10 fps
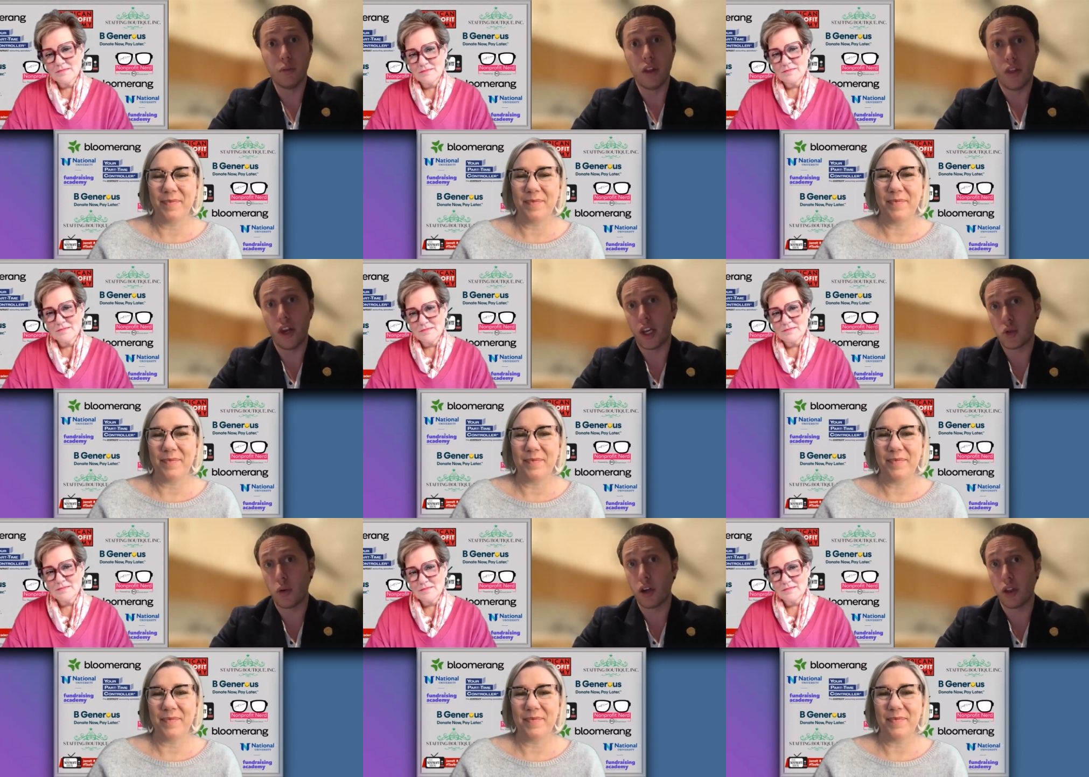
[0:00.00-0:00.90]
Speaker 1: within the next
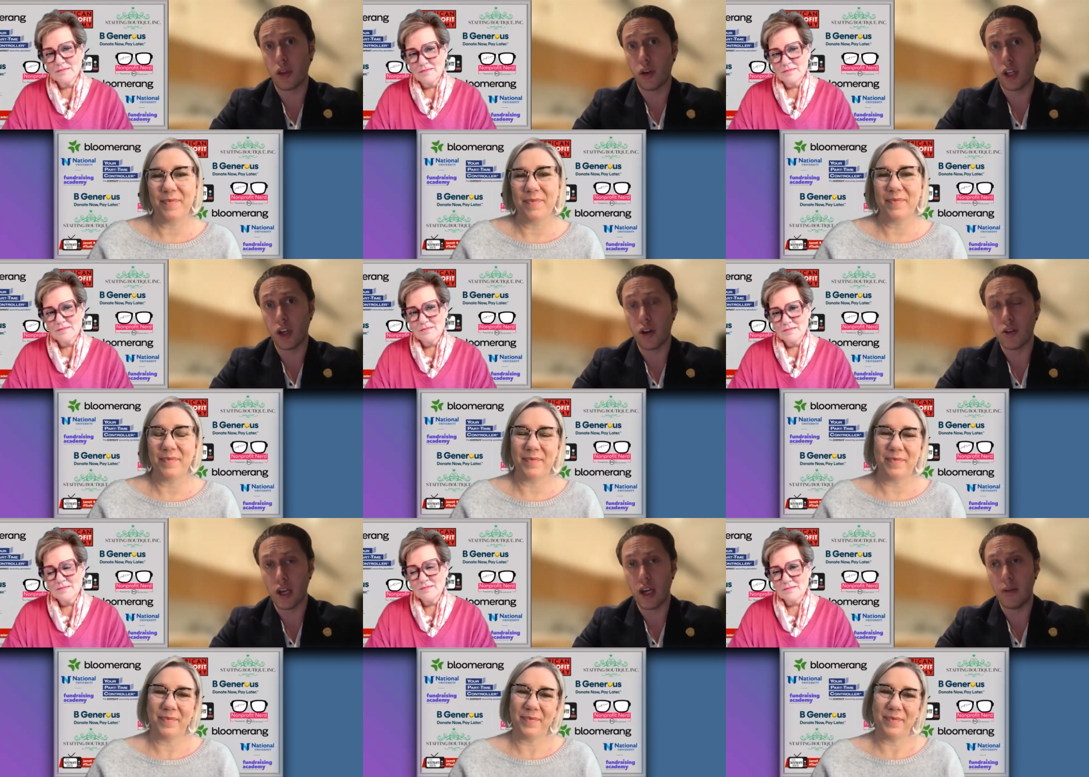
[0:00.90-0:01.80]
20 to 30
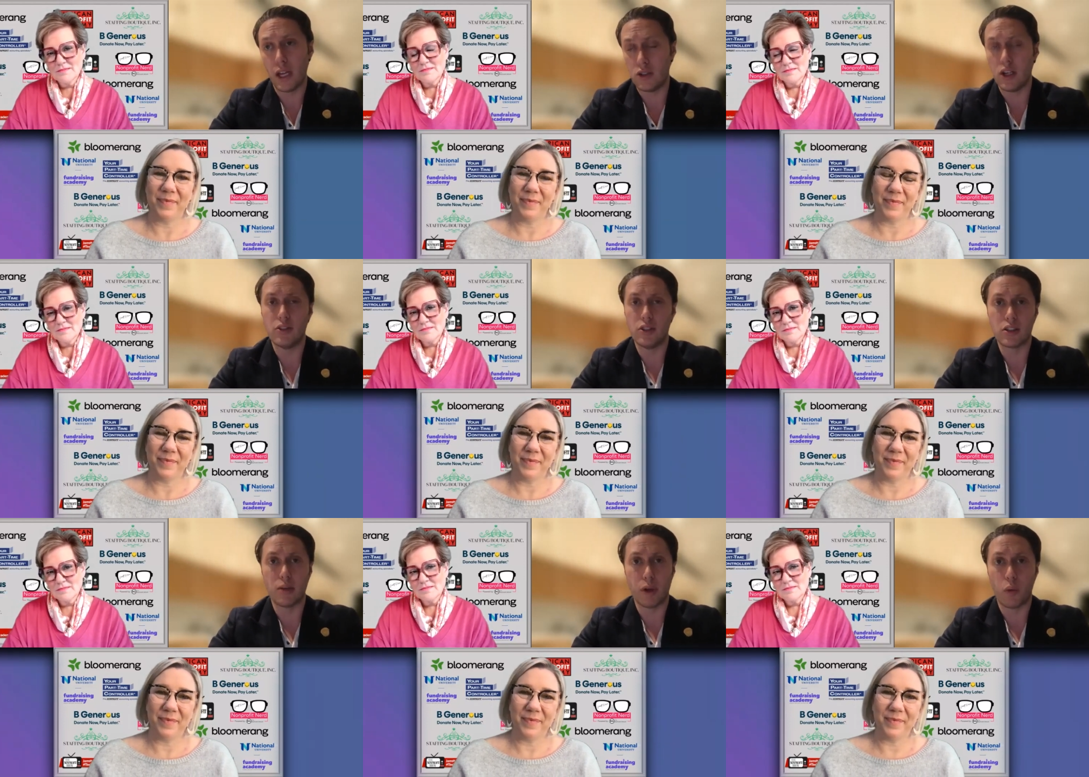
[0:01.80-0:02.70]
years. And, and Gen Z is
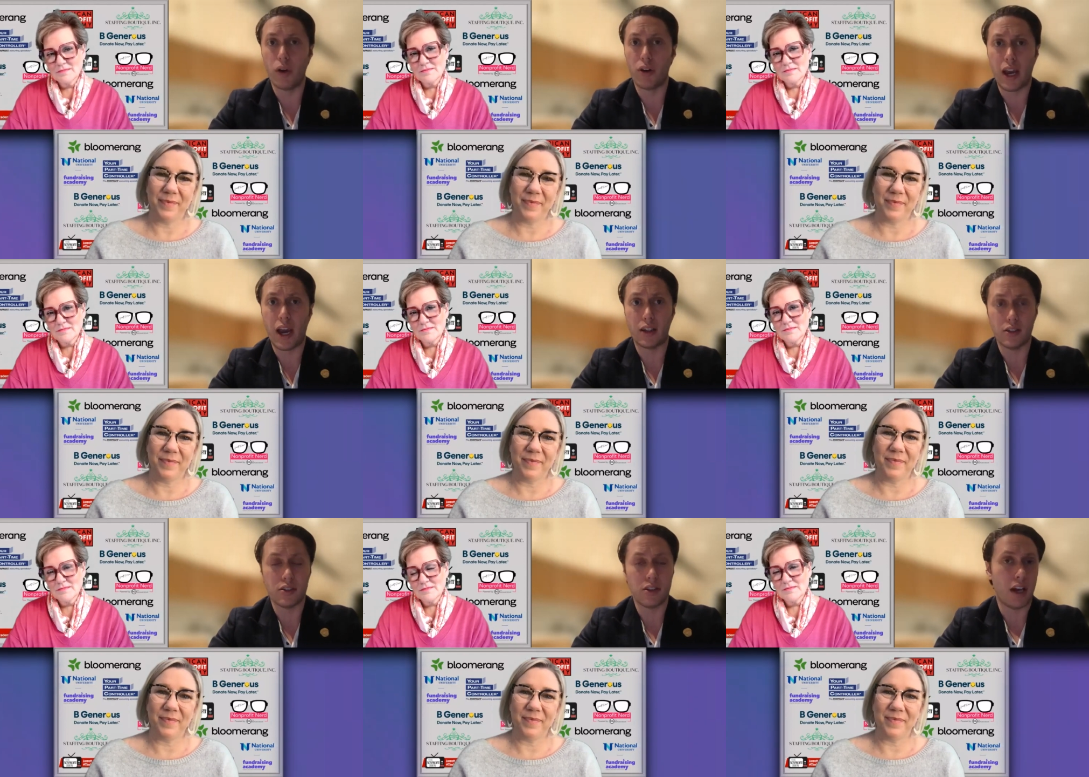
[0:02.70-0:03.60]
going to be a real
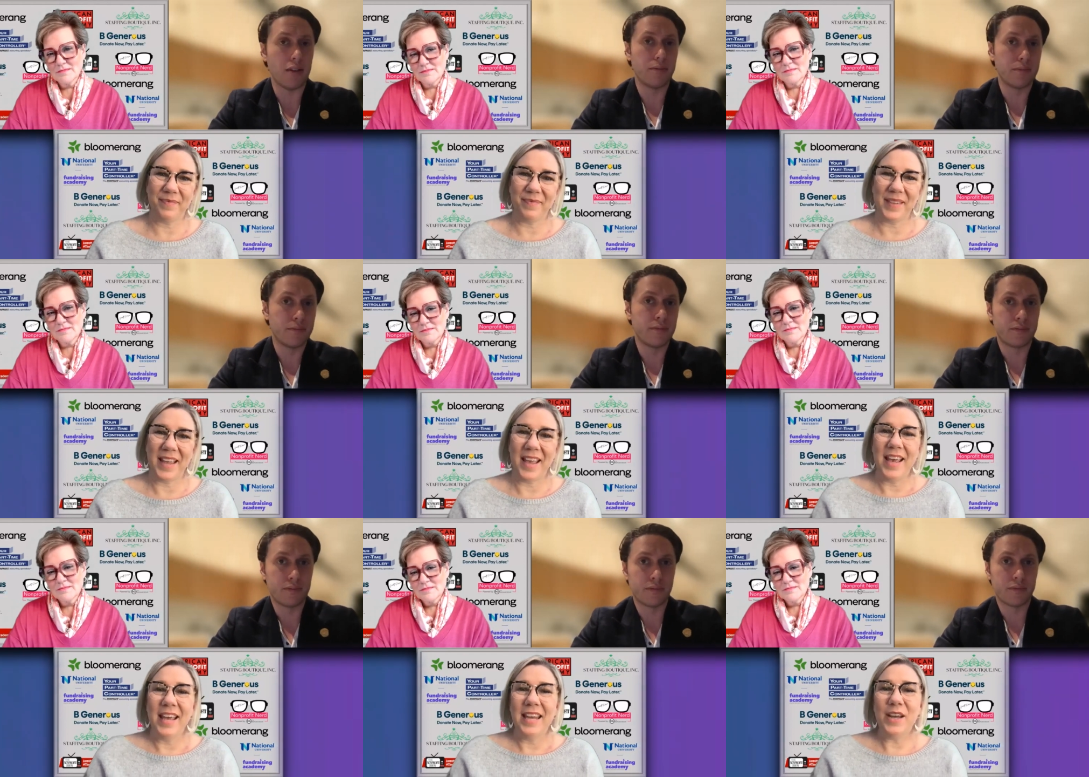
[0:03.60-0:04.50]
catalyst to that.
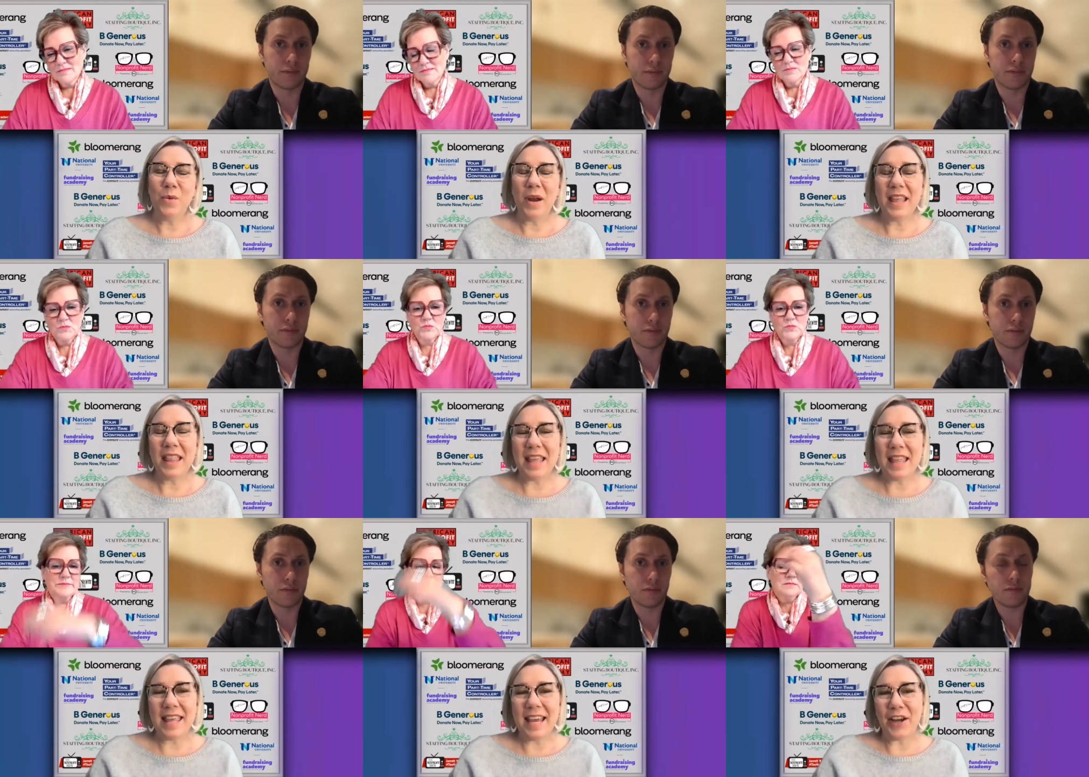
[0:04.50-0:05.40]
Speaker 2: Neil, one of the
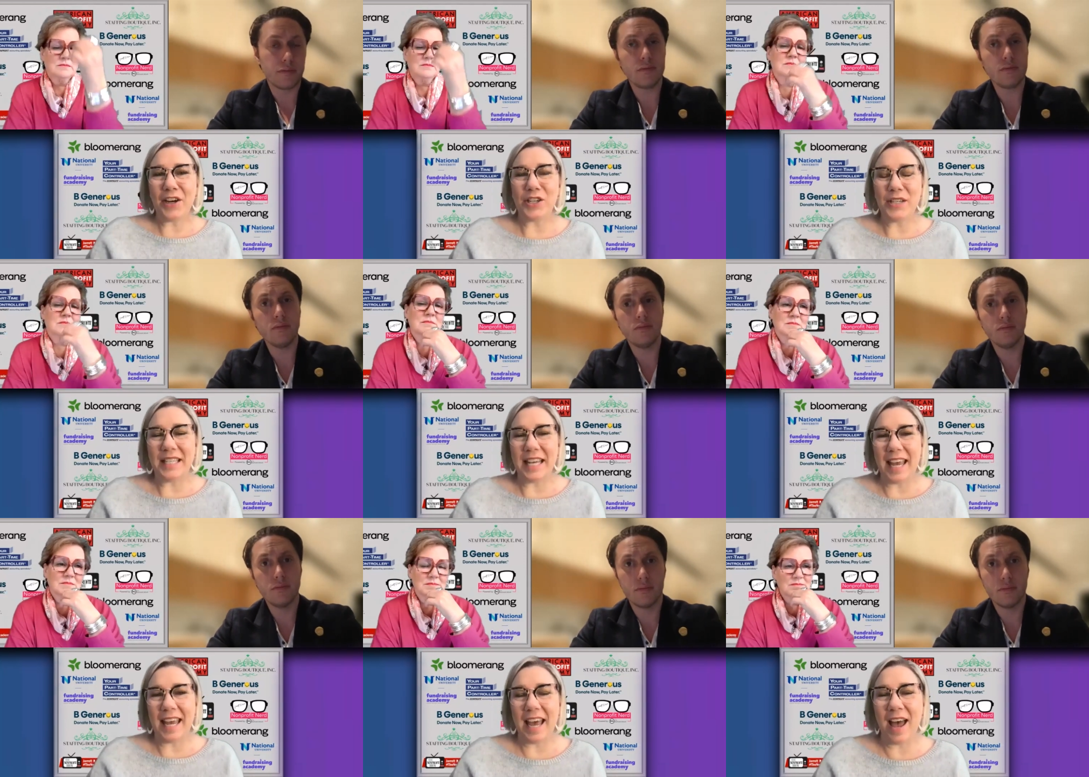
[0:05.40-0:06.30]
thing I heard you
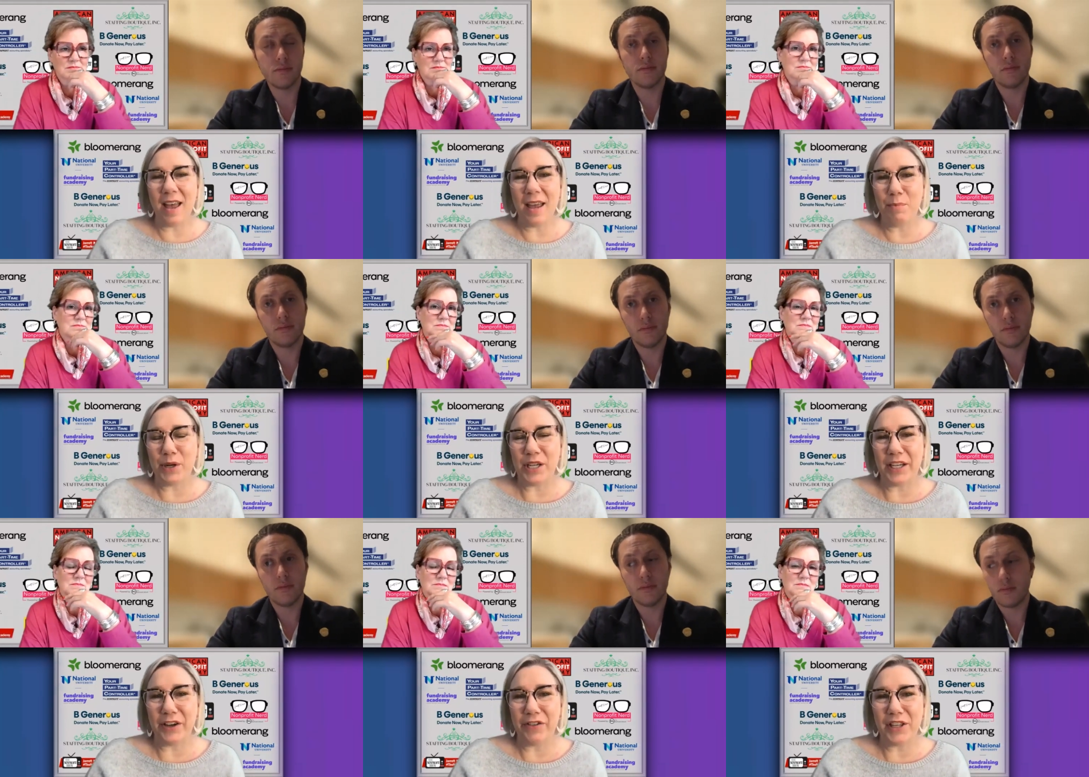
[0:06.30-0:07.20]
say uh, in
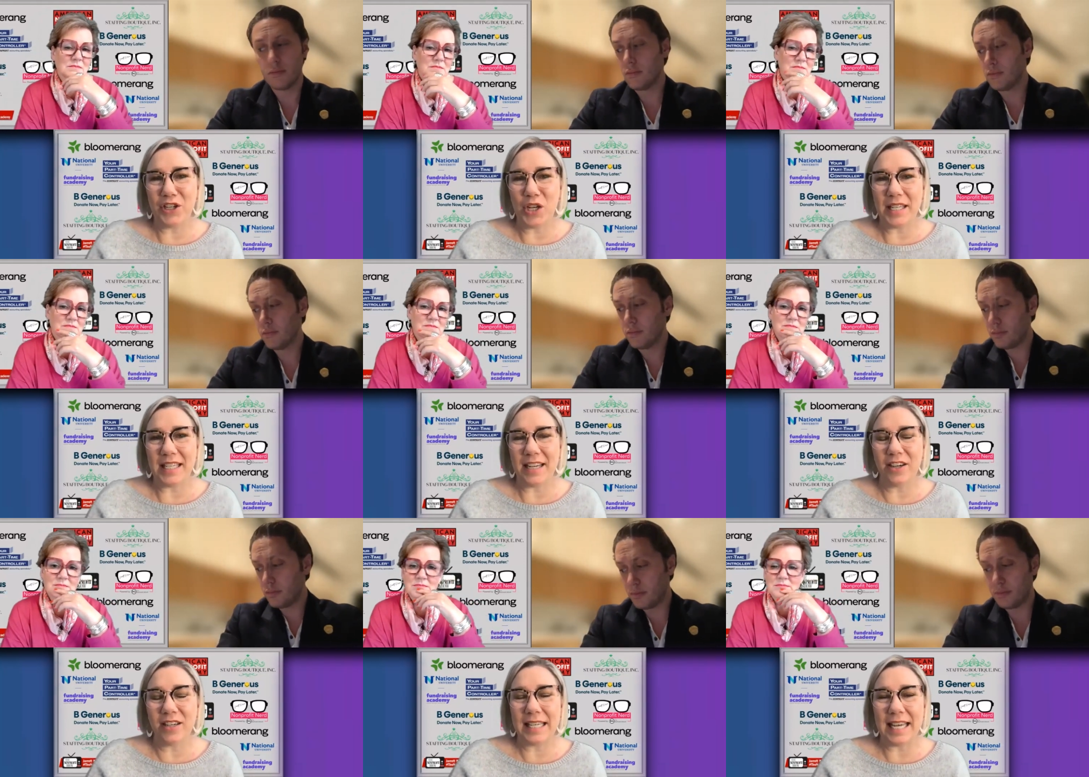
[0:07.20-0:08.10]
particular for the Gen
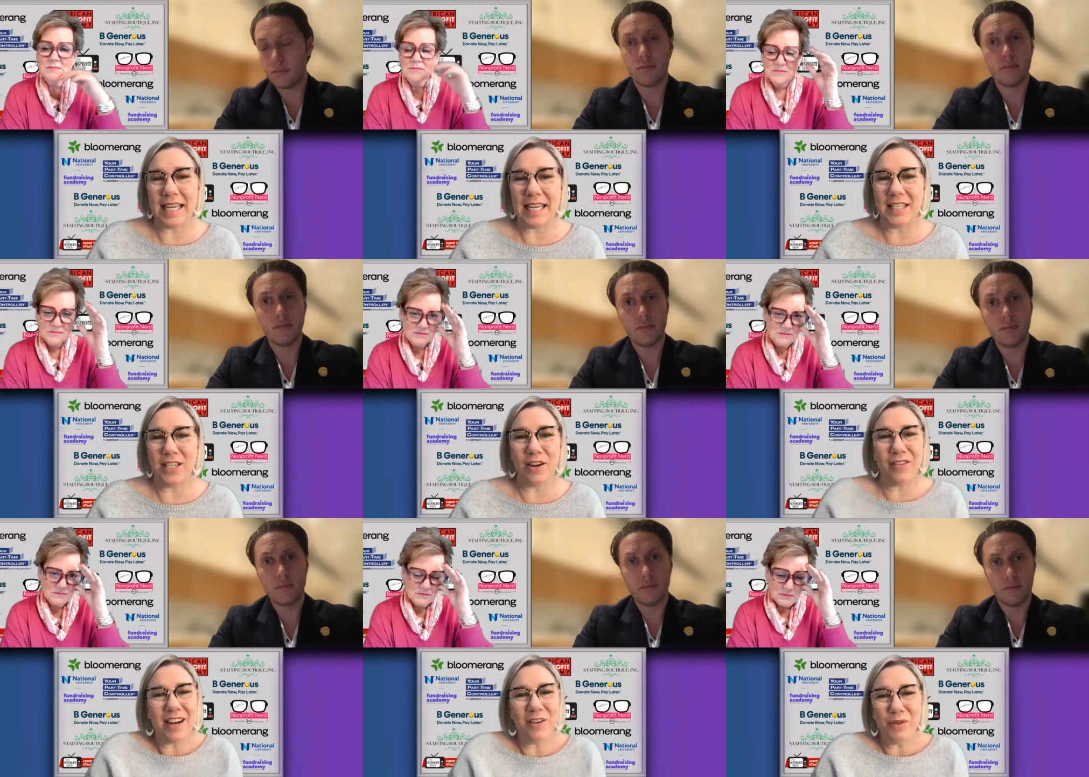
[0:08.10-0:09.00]
Zers is, you know,
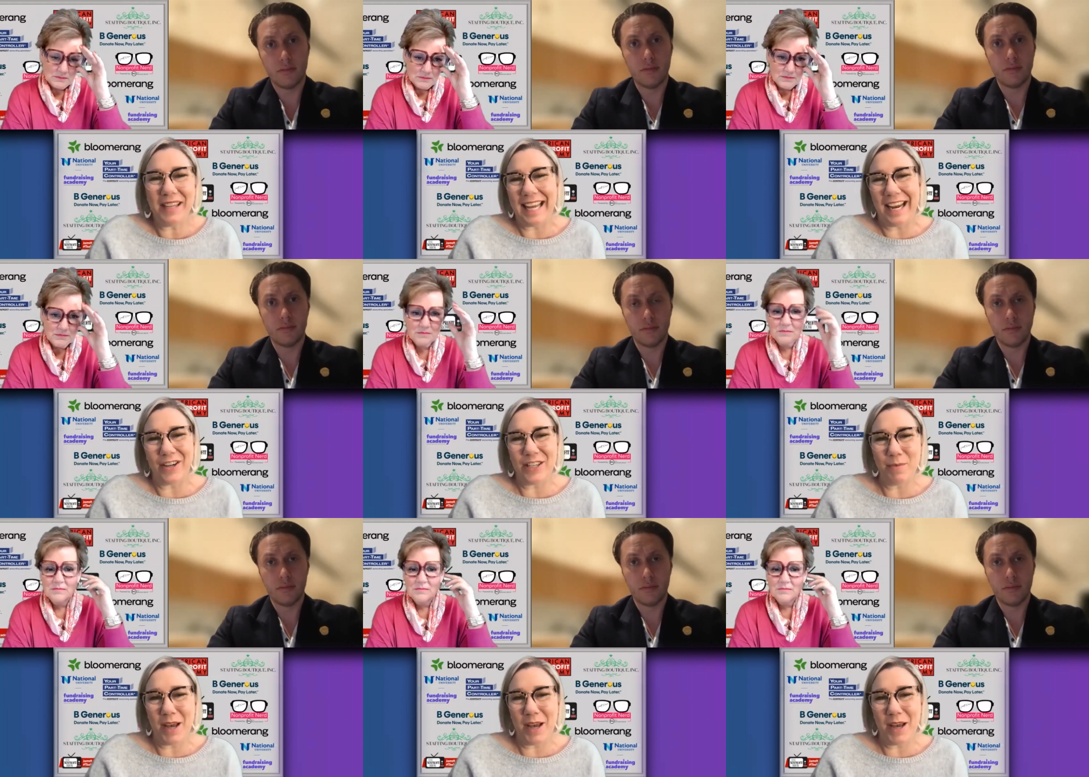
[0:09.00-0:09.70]
they don't really care so